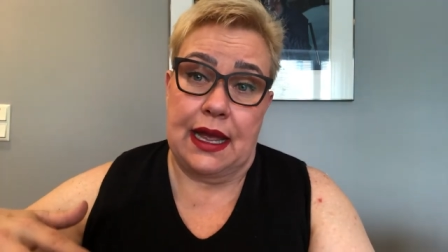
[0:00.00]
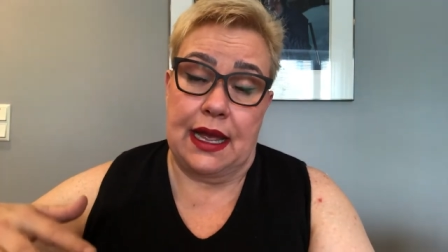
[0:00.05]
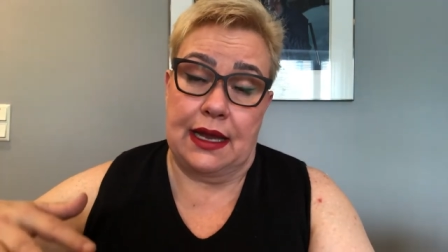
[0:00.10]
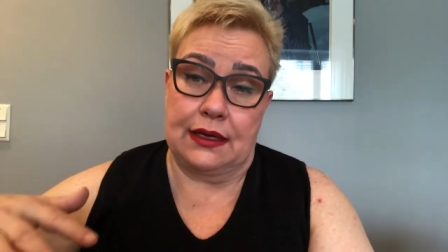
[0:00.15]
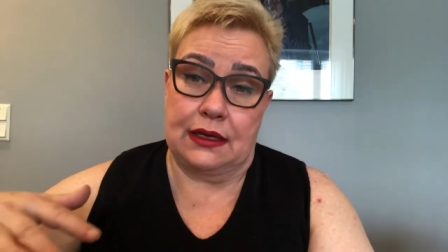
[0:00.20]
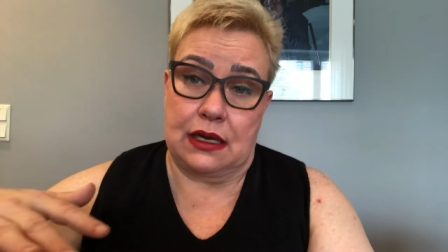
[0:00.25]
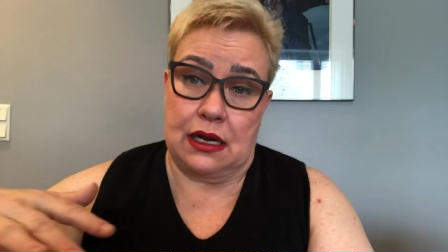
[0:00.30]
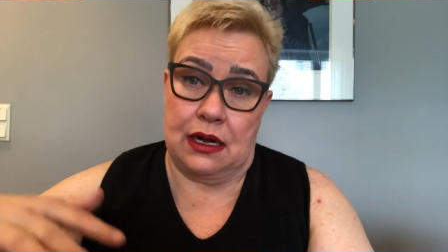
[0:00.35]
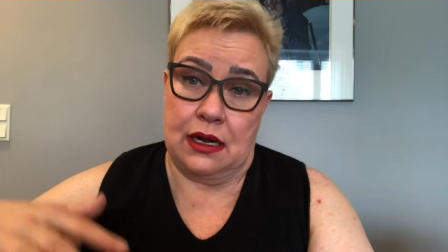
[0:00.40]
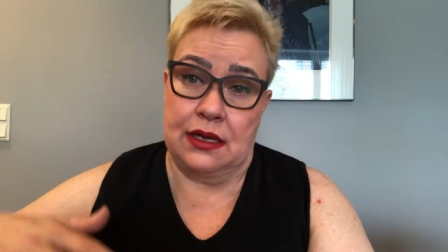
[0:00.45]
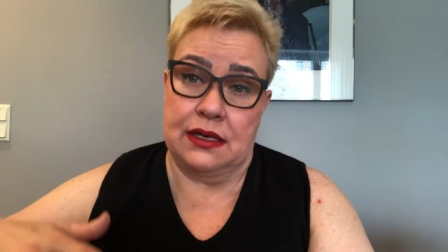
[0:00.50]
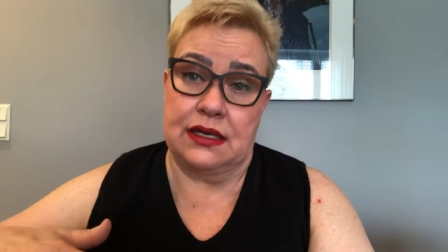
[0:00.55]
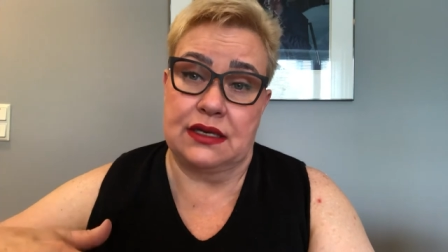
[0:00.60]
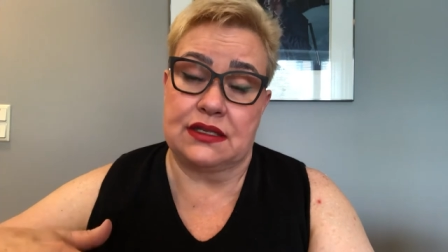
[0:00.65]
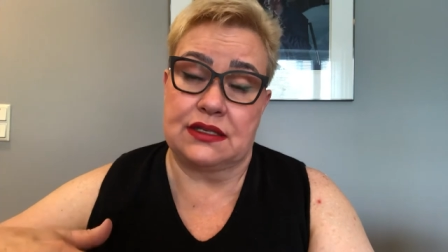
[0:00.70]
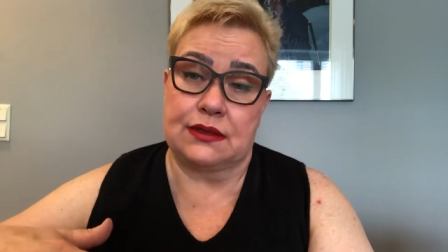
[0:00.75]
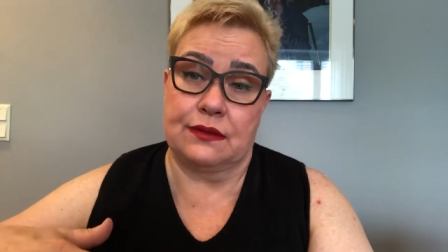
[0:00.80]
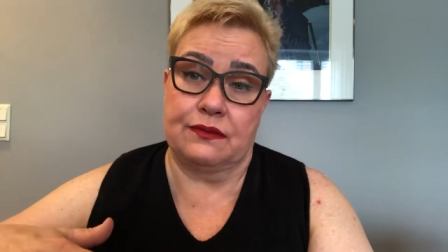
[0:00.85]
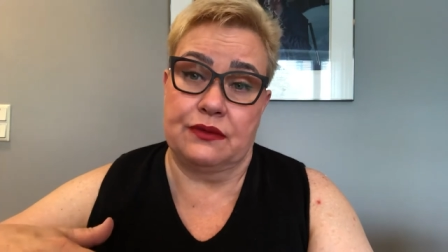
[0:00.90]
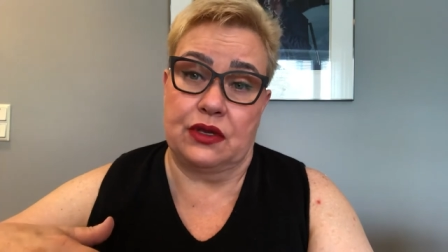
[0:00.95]
and
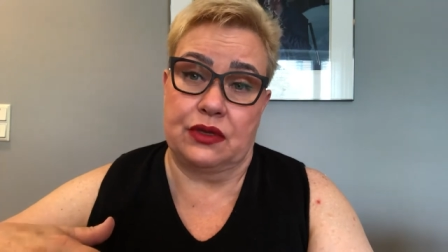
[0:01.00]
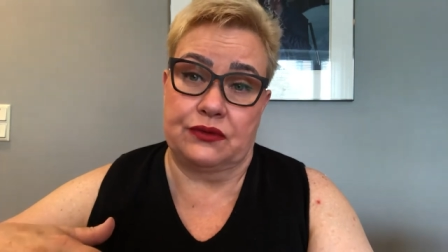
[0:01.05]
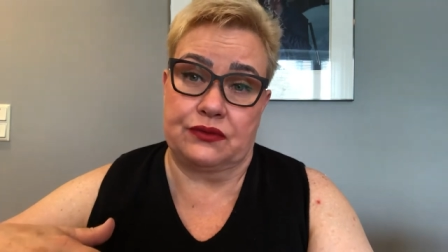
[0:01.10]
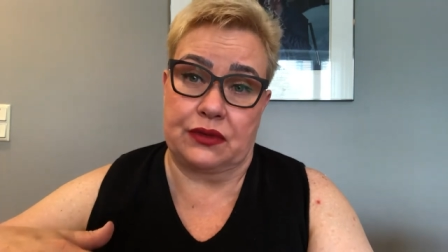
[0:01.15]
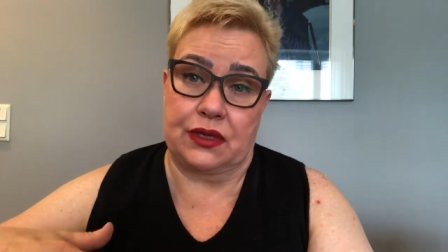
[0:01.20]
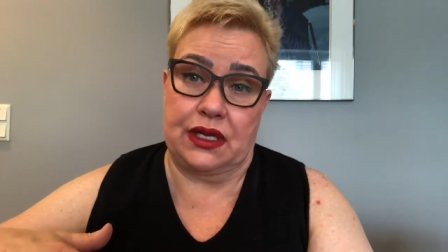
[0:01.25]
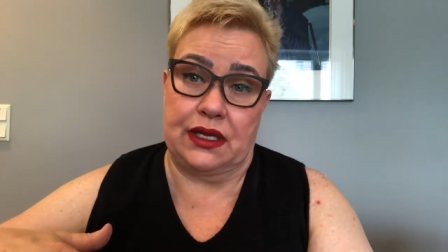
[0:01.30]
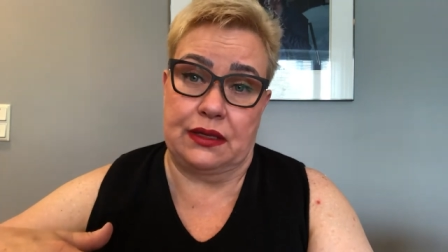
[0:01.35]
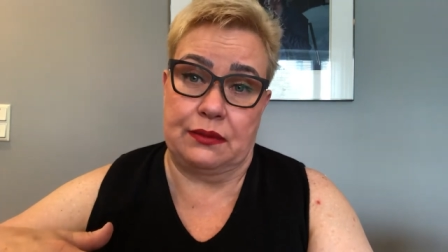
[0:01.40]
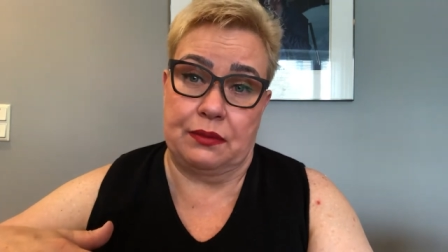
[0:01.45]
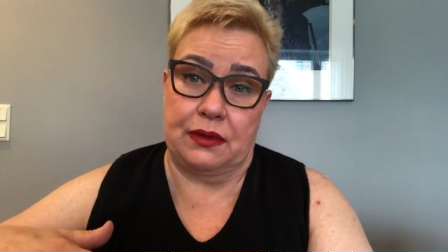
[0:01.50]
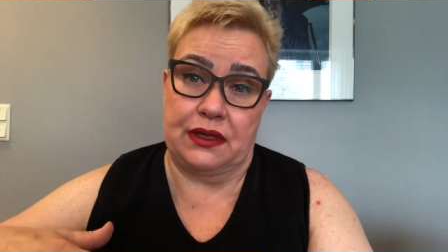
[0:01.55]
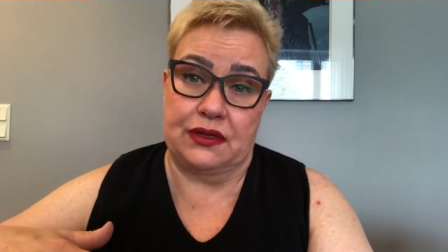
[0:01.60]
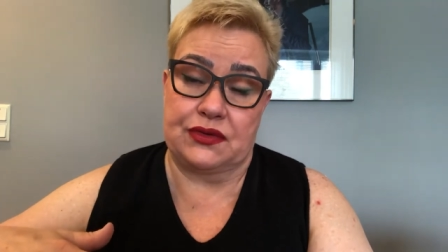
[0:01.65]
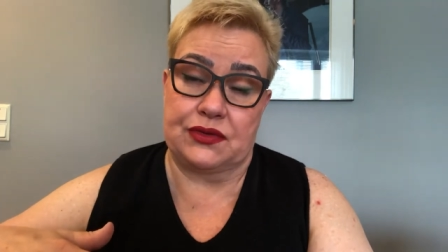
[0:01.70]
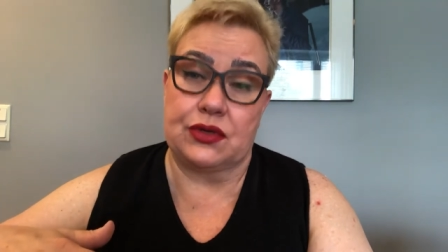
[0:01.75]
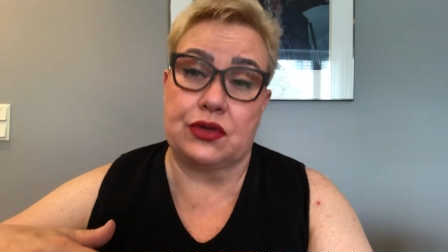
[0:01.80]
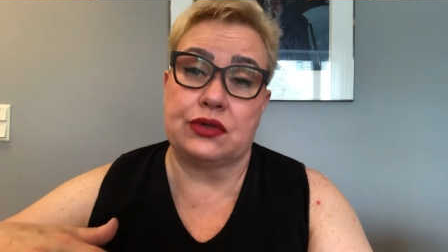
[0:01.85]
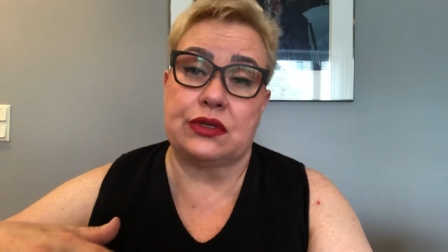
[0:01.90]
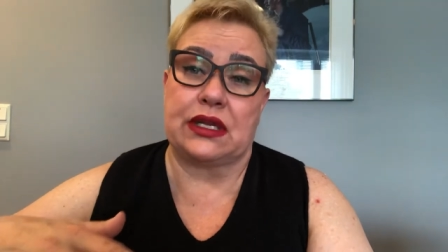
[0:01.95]
guidance of the
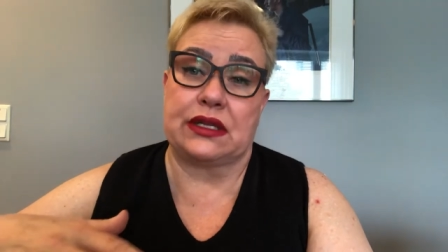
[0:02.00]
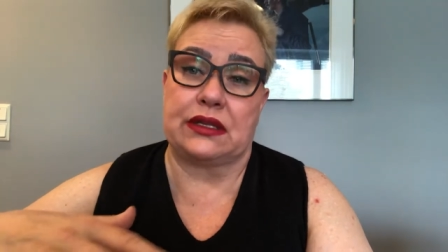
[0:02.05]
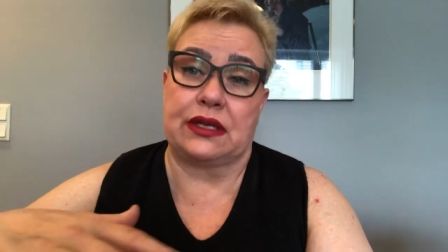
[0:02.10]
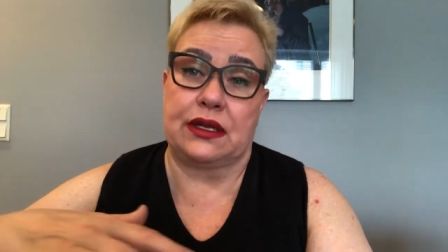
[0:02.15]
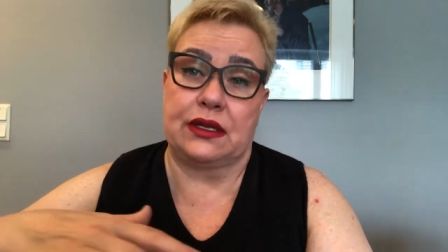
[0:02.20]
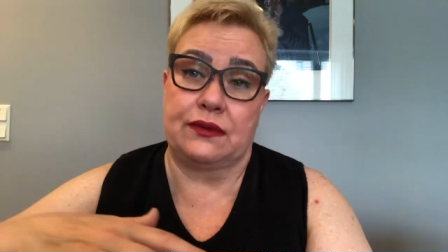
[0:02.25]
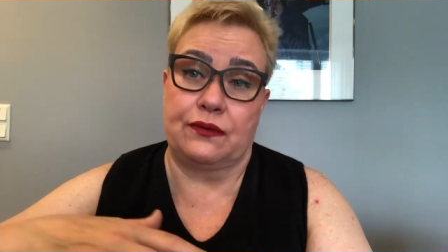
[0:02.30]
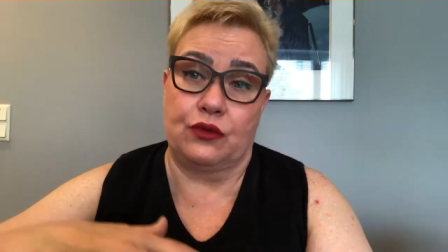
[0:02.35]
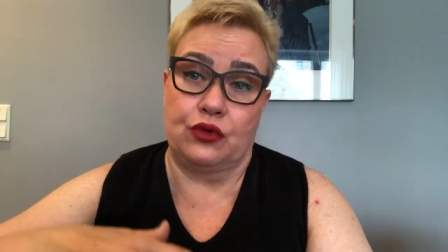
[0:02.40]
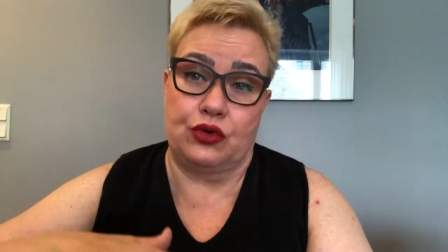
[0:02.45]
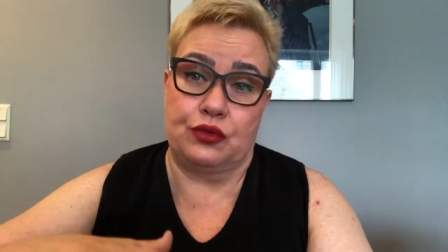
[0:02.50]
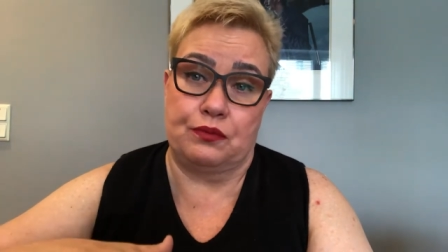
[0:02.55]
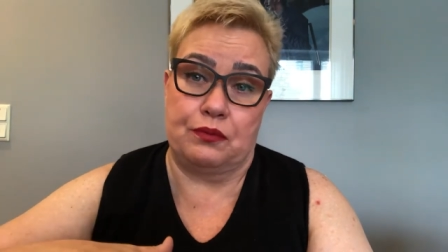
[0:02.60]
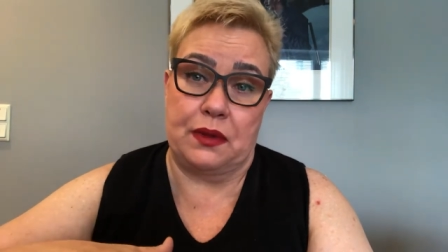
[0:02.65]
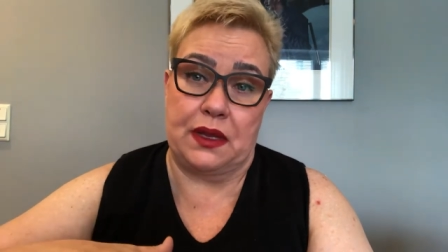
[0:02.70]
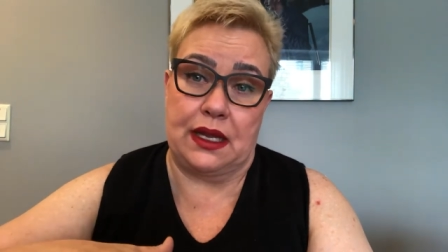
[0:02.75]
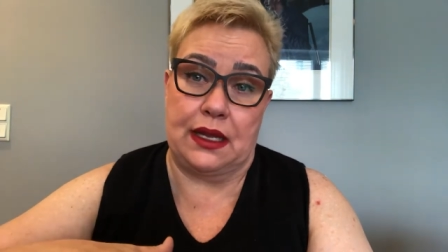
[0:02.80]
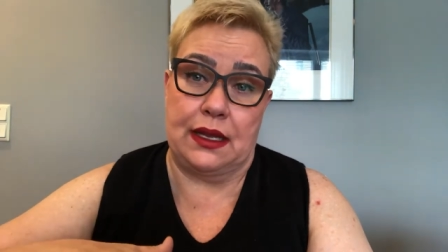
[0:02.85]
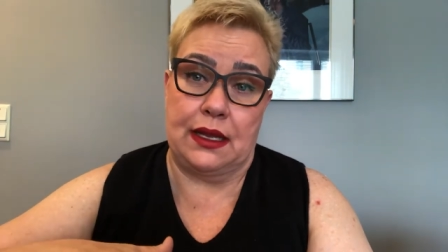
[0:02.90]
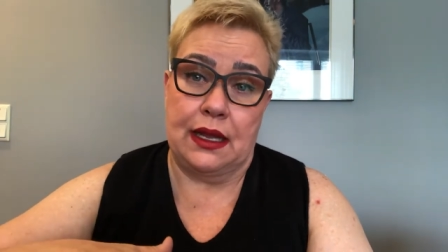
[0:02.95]
treatment so that it would
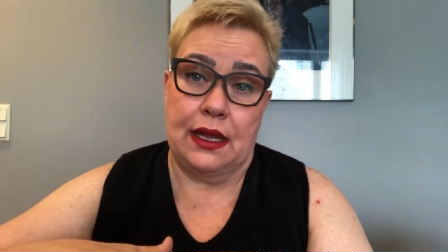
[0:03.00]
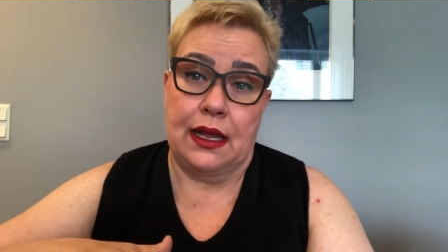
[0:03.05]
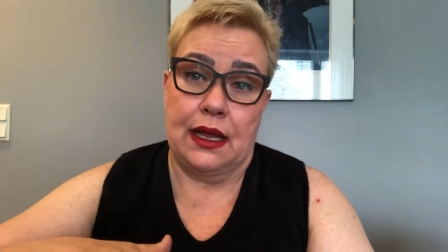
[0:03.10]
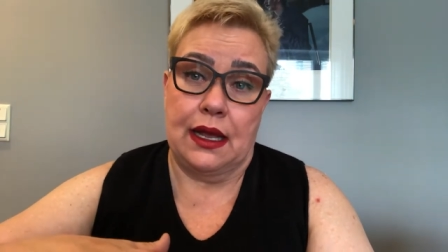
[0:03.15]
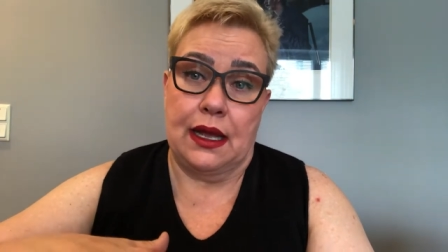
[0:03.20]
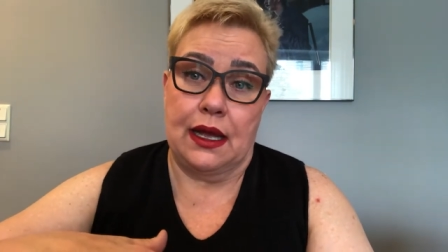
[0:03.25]
be